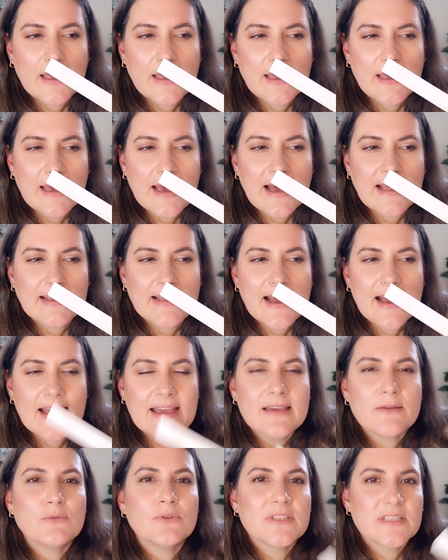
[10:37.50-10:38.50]
And
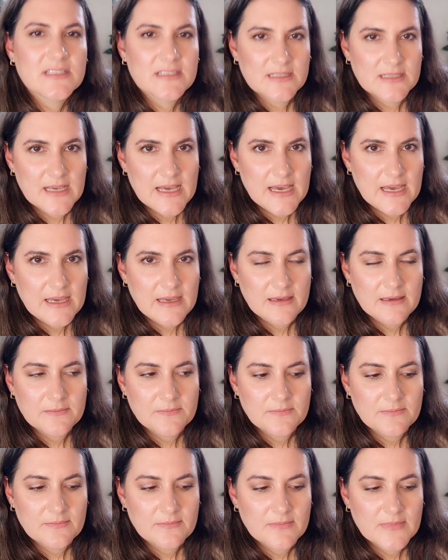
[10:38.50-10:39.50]
I would say
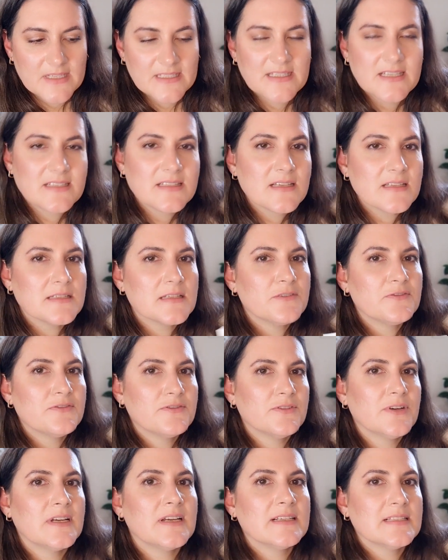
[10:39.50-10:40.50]
this is a
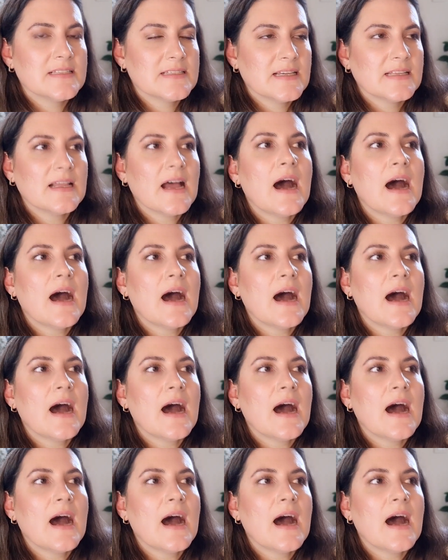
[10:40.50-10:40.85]
fragrance that